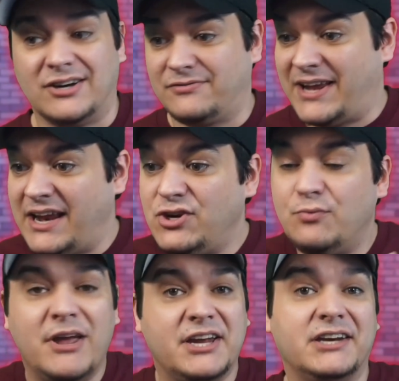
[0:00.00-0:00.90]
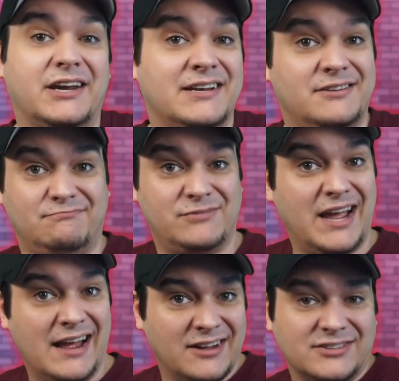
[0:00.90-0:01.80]
of, can you make it
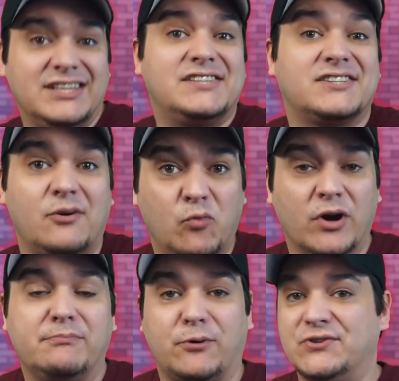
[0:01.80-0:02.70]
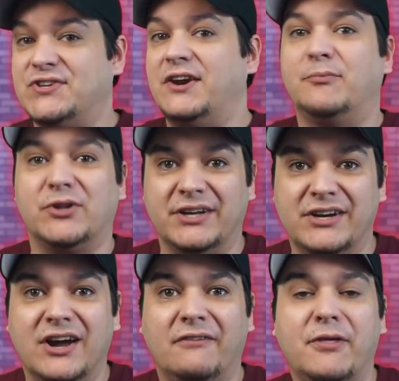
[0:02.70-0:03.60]
at least somewhat presentable
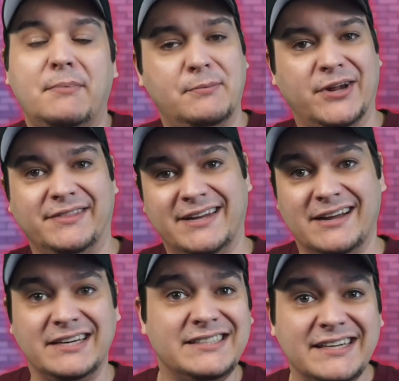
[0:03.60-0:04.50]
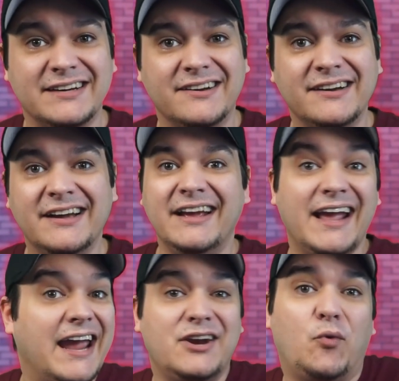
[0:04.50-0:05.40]
enough that people get the idea
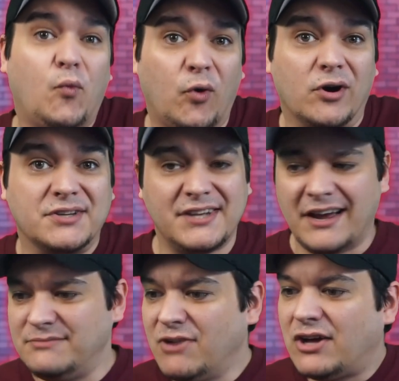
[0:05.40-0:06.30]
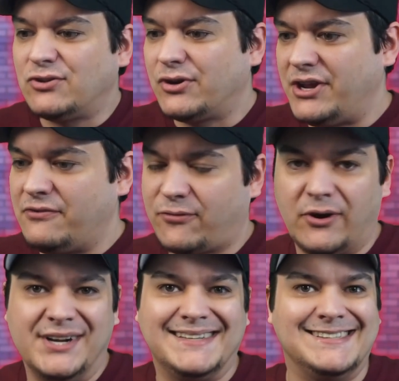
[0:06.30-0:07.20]
and it works. I'm not looking
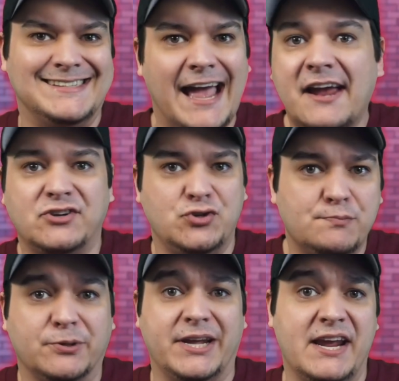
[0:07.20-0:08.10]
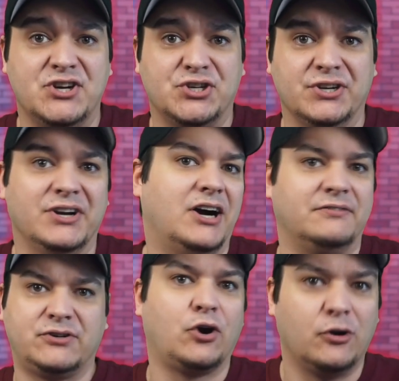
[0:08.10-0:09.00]
for an exact duplication
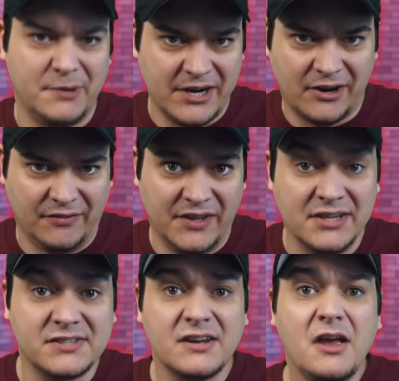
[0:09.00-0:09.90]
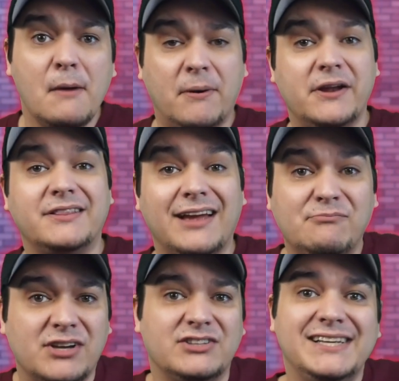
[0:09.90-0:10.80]
of Kirby on this, but
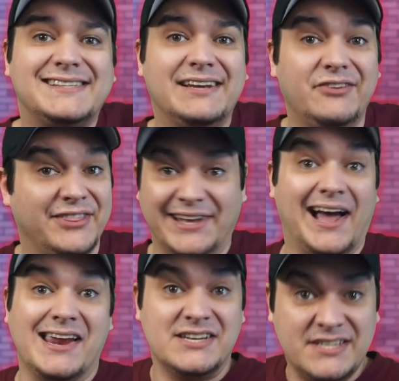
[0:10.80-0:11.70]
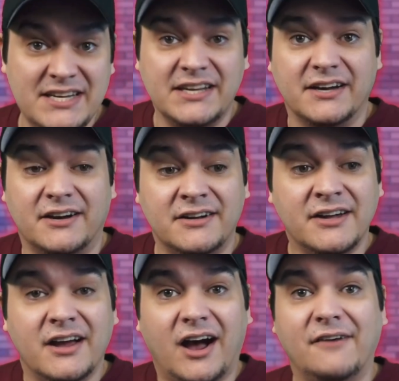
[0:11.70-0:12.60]
I'm at least giving the idea
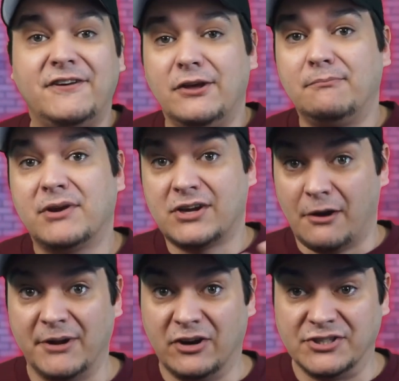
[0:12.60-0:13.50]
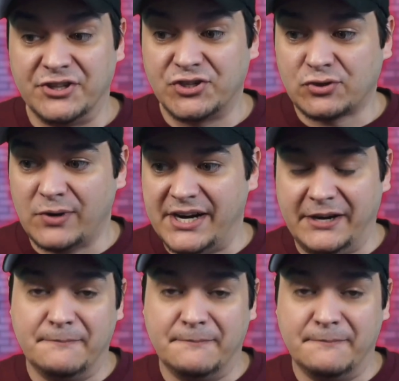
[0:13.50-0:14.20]
of him coming onto the screen.